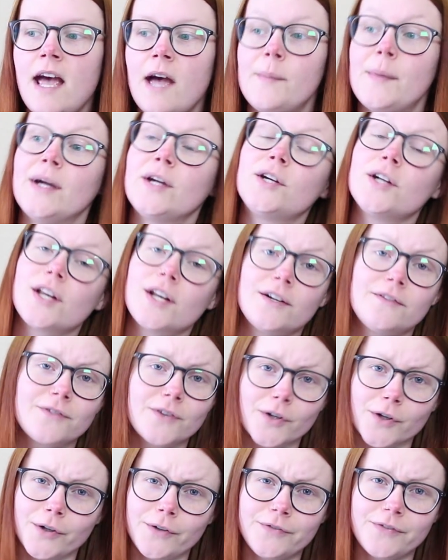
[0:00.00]
Am I a good enough
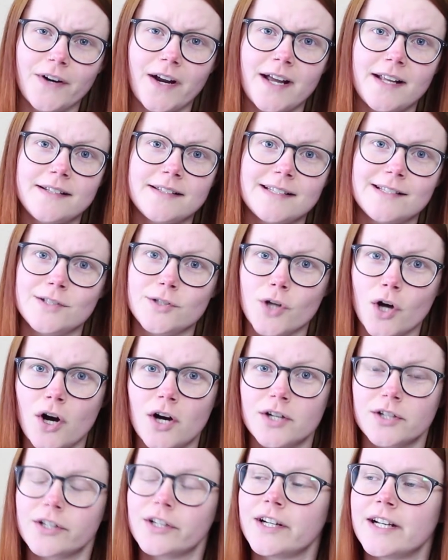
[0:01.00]
girlfriend and
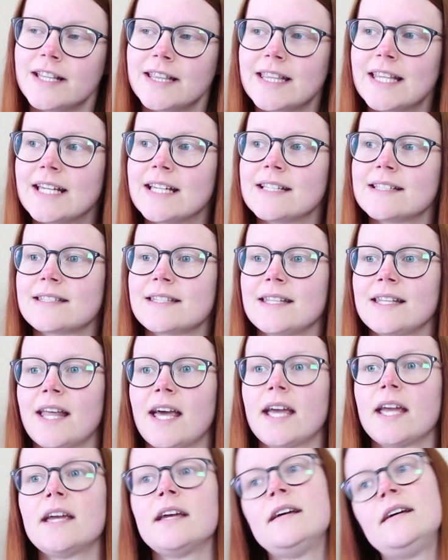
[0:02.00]
daughter and things? And
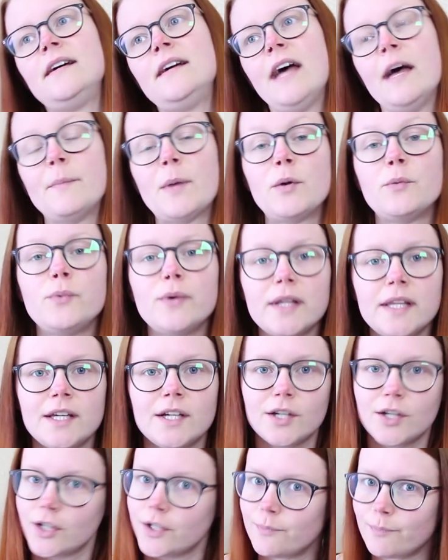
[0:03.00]
like, am I really
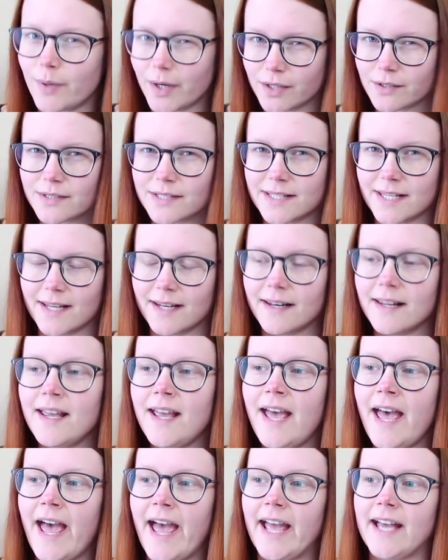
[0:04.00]
a good person?
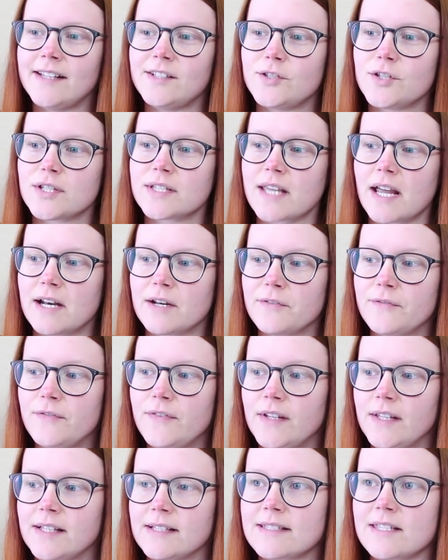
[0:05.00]
And just kind of
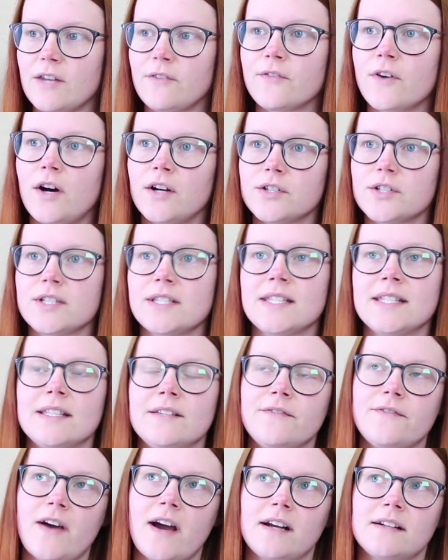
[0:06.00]
feeling self-conscious in
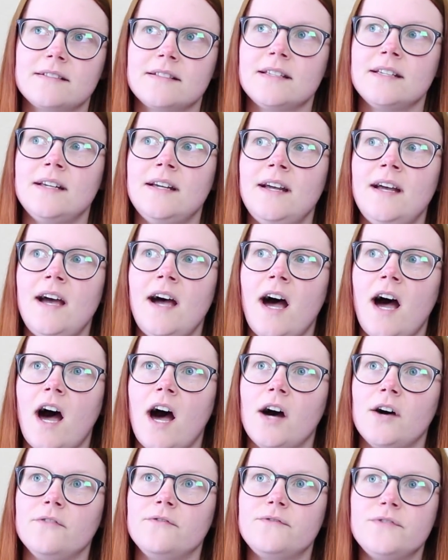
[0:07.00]
the fact
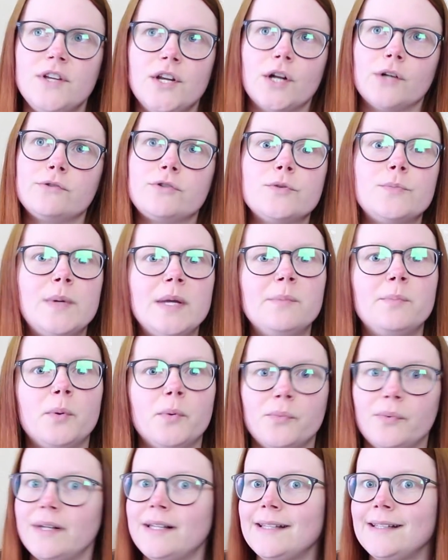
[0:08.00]
of, you know, do
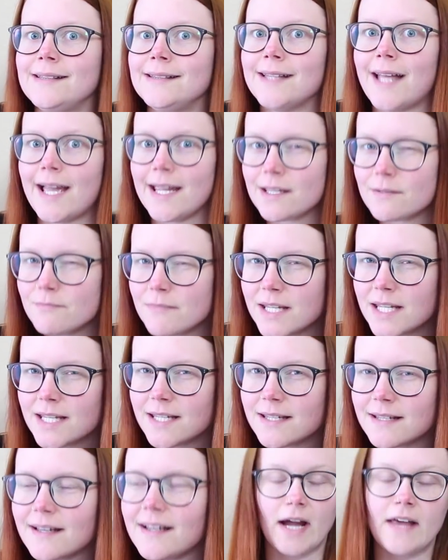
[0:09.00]
people really like
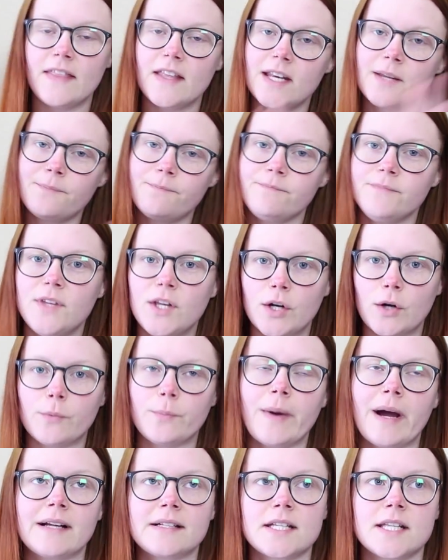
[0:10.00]
me? And then, you know,
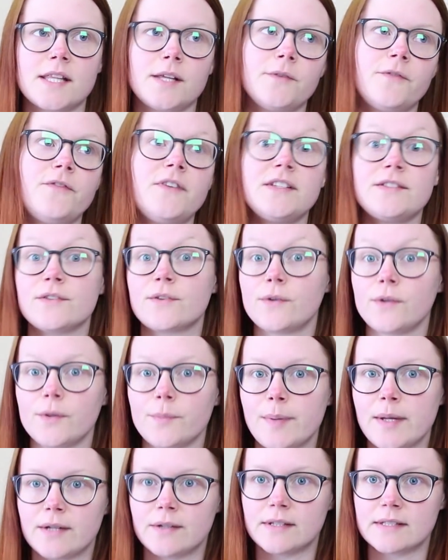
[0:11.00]
back to the physical
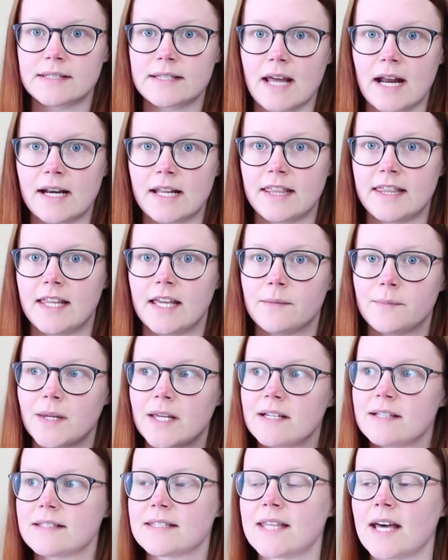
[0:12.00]
appearance kind of thing,
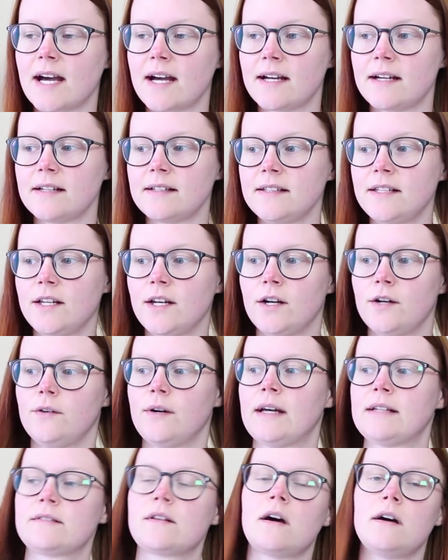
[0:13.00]
because that, you know,
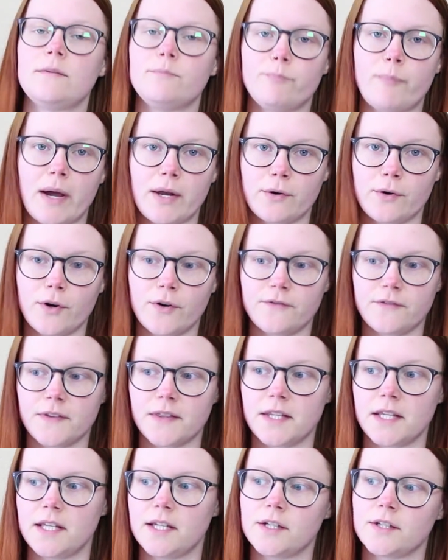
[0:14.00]
has gotten better over
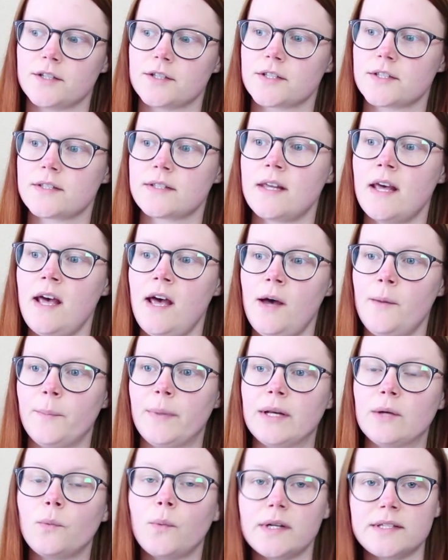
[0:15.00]
the years.
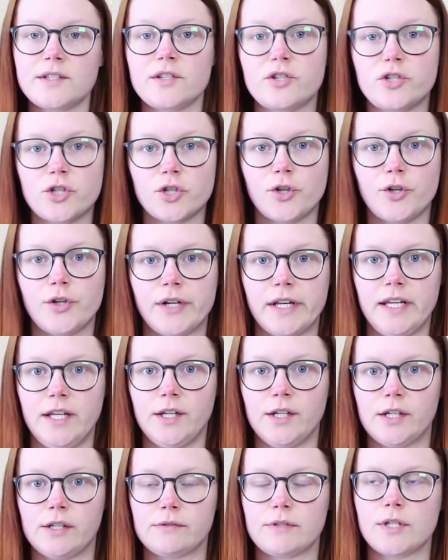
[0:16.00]
But it was a journey,
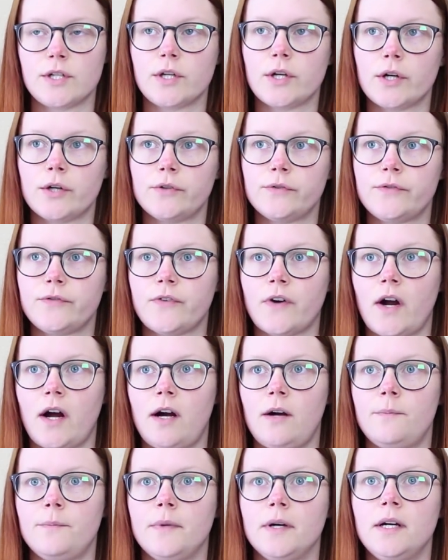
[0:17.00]
you know, to go
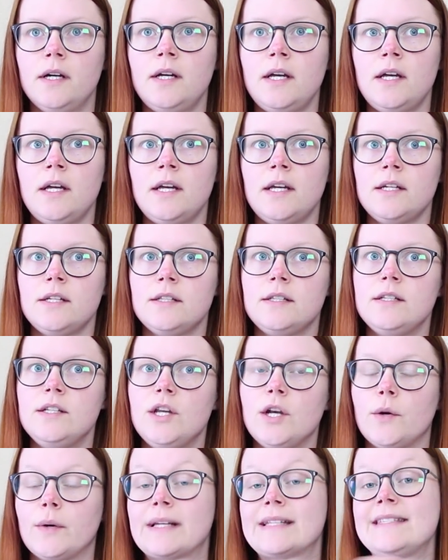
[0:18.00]
from,
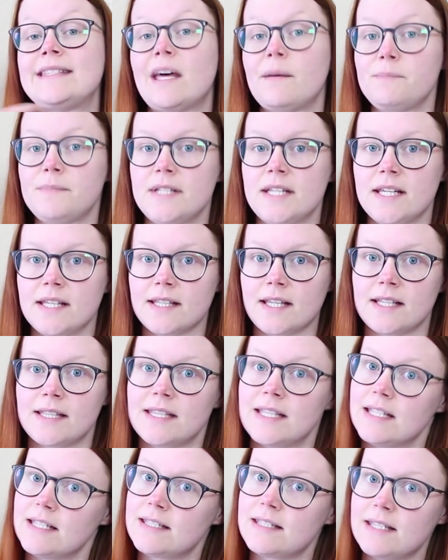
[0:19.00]
you know, accepting
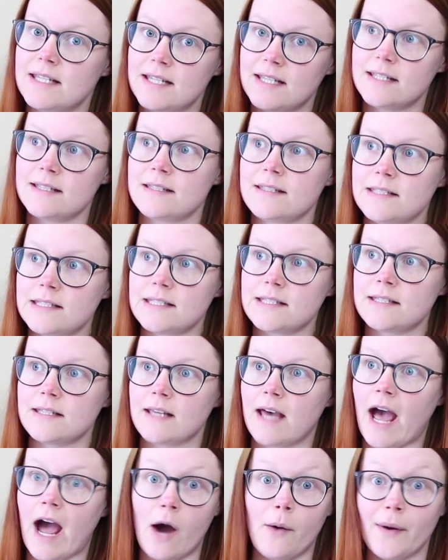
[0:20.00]
that this is
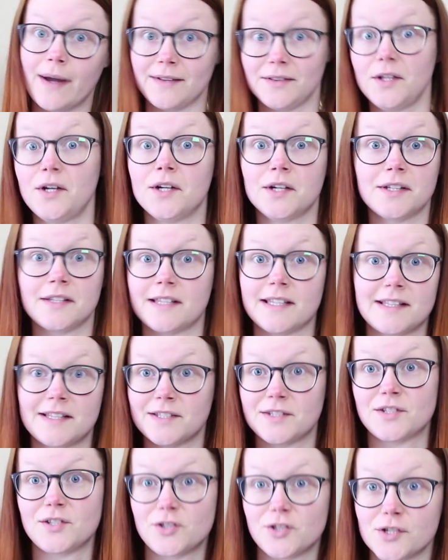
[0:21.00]
how I look, like
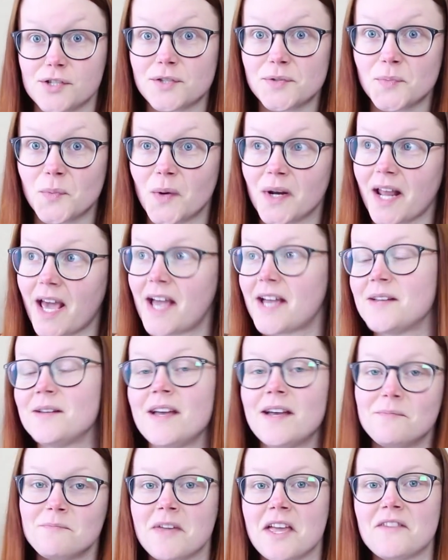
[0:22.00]
this is just what I
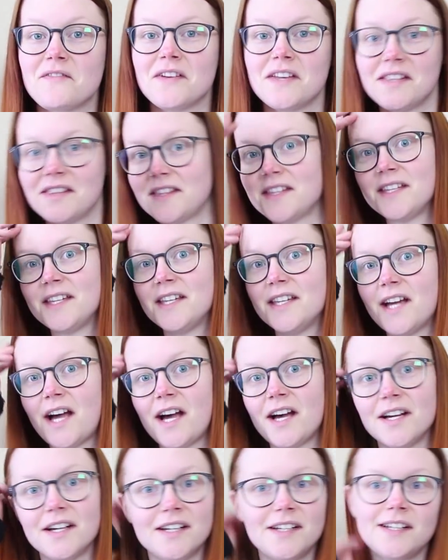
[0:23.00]
am given,
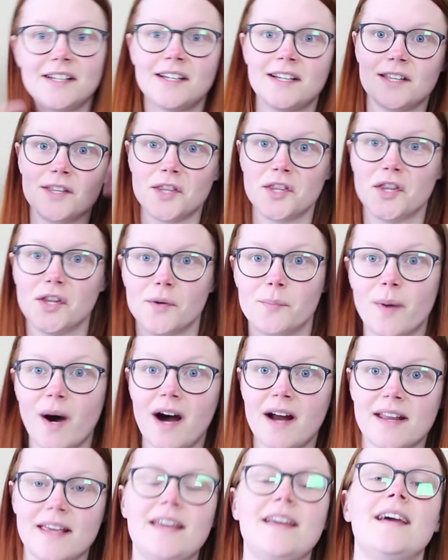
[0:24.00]
the
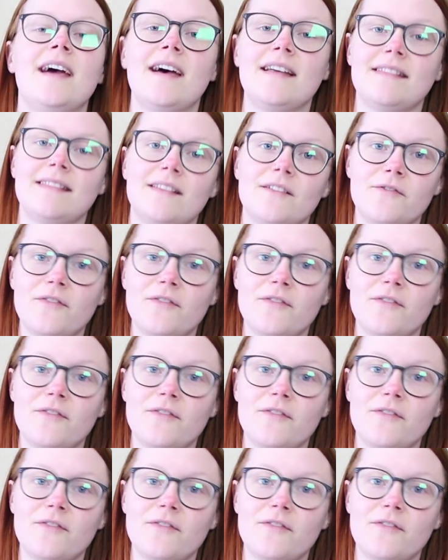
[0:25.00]
body and the